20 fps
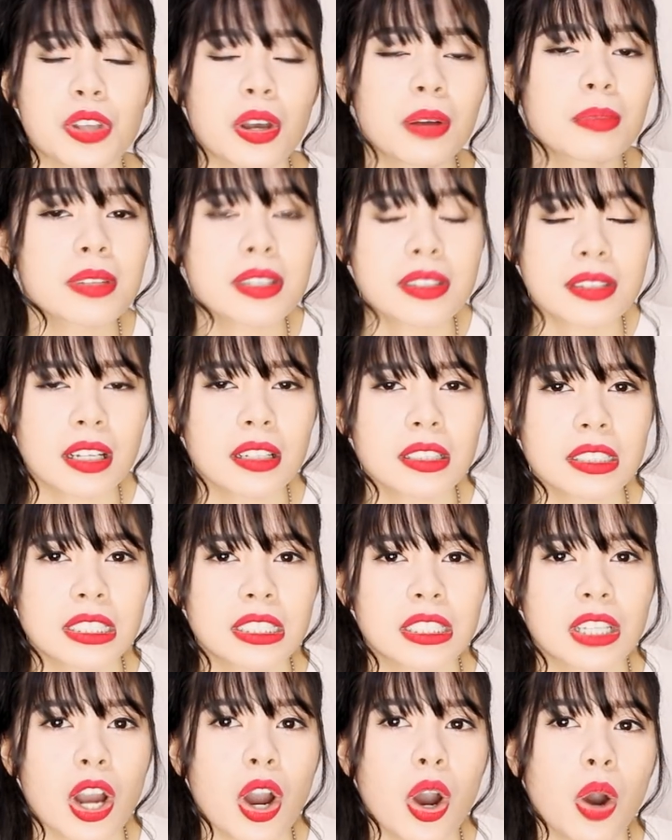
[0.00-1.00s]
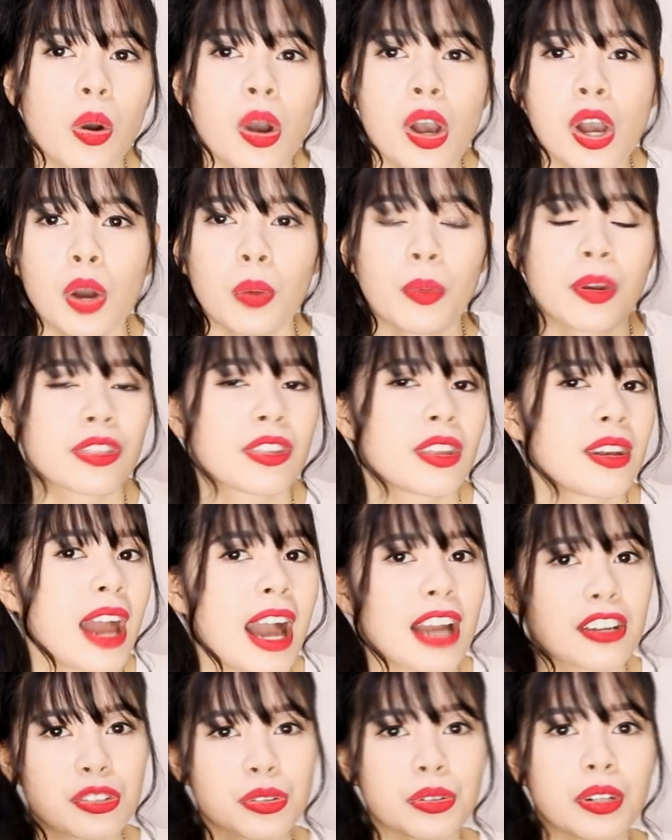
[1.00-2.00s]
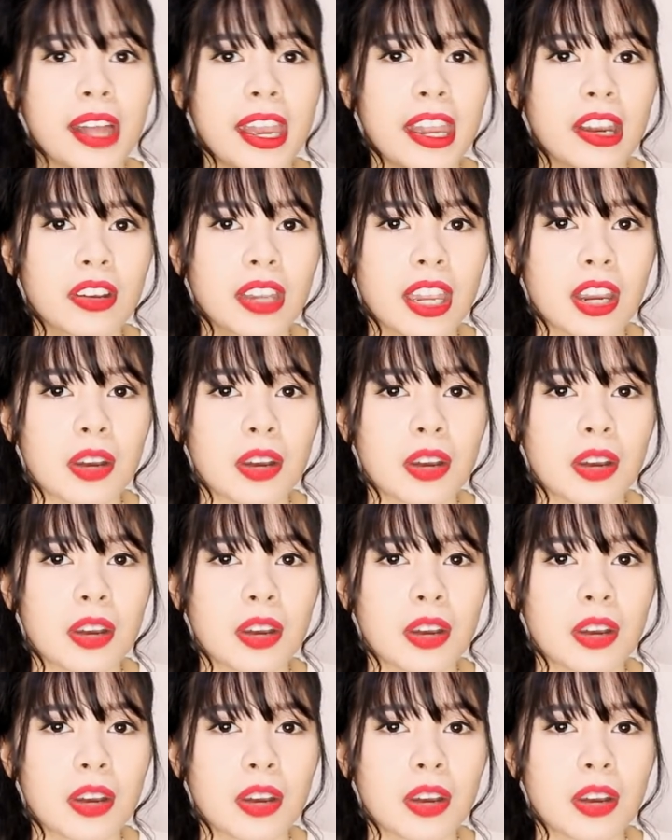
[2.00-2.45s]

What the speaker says: So I'm still gonna go with the natural hair